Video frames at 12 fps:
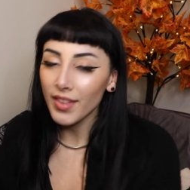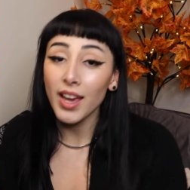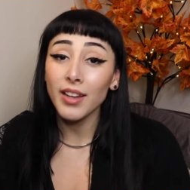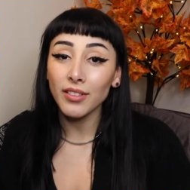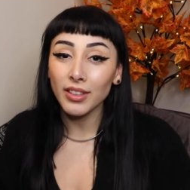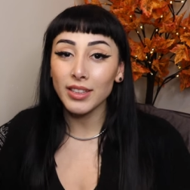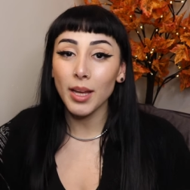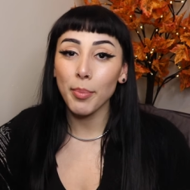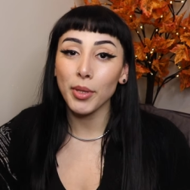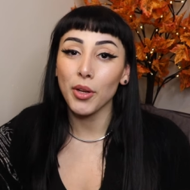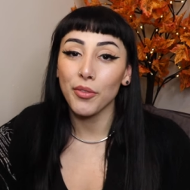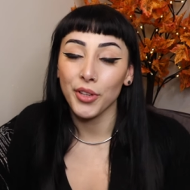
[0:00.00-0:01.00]
And I'll link that
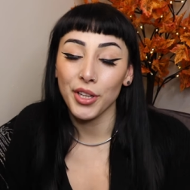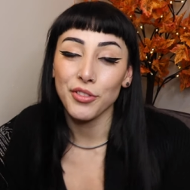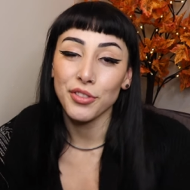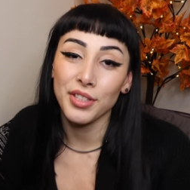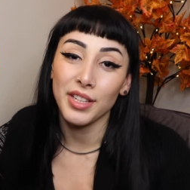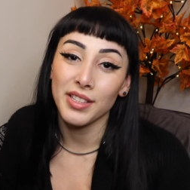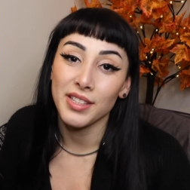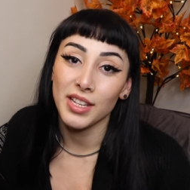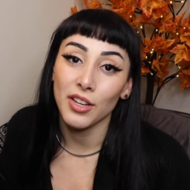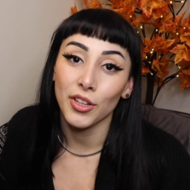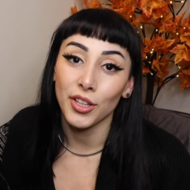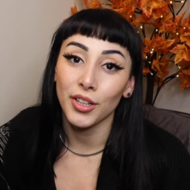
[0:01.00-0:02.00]
below if you're interested in
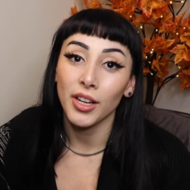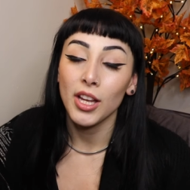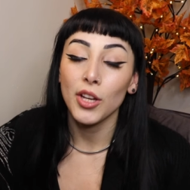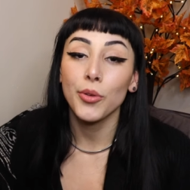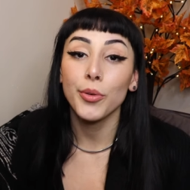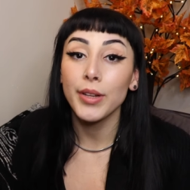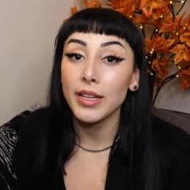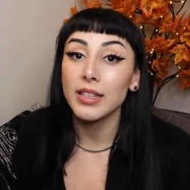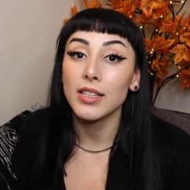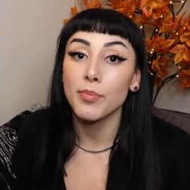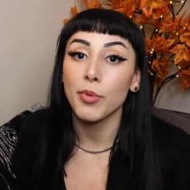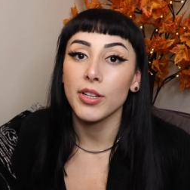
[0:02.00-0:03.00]
seeing her create
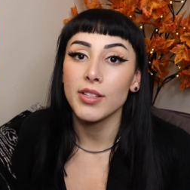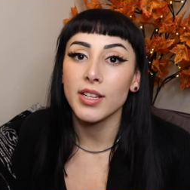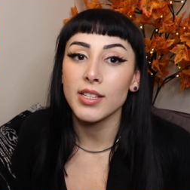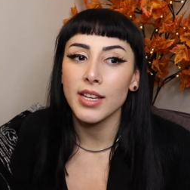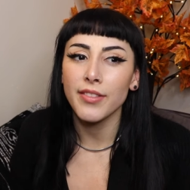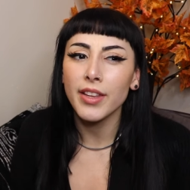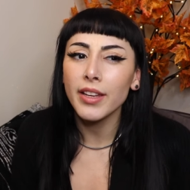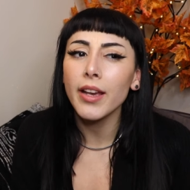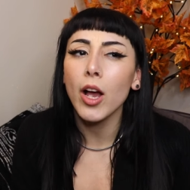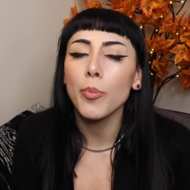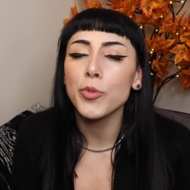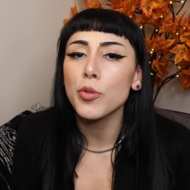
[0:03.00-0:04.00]
these prints because I think it
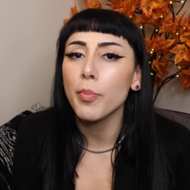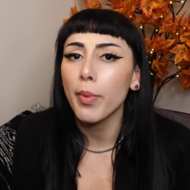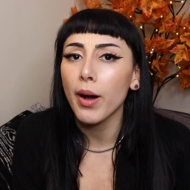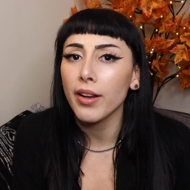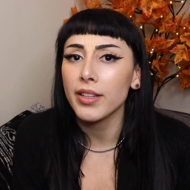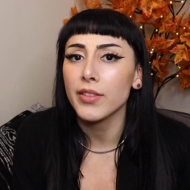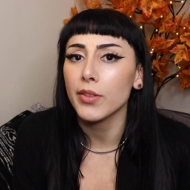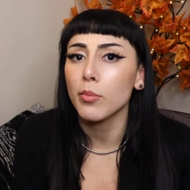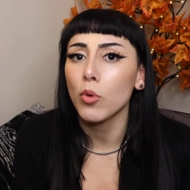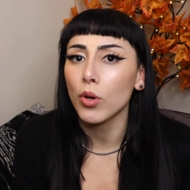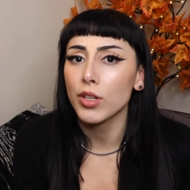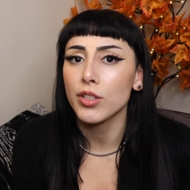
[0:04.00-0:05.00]
helps you bond even
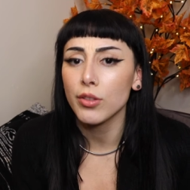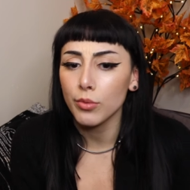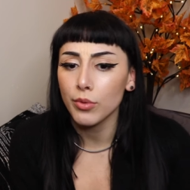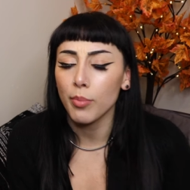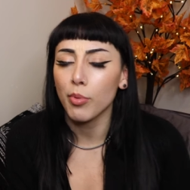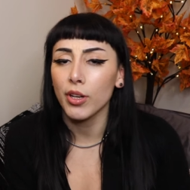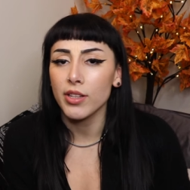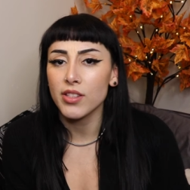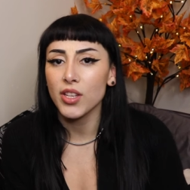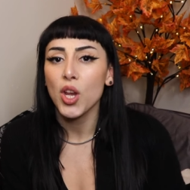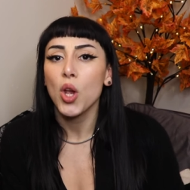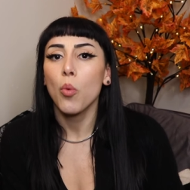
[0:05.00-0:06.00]
more to the
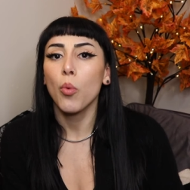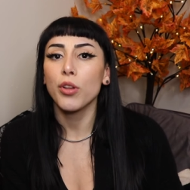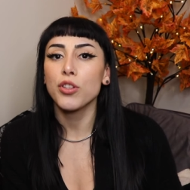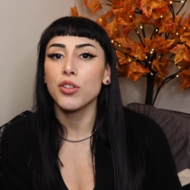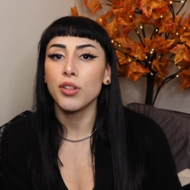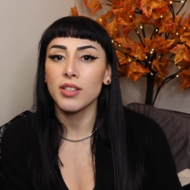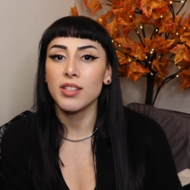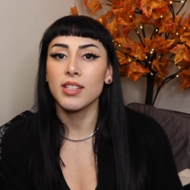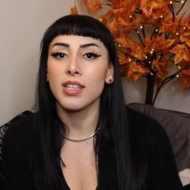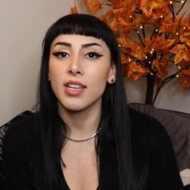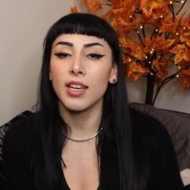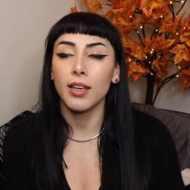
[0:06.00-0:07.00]
prints once you can
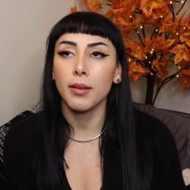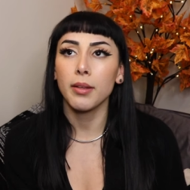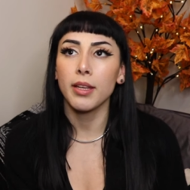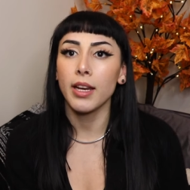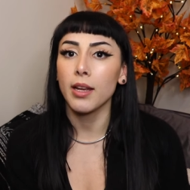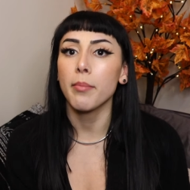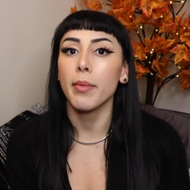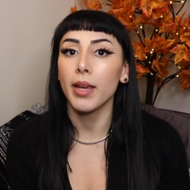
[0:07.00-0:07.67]
see it getting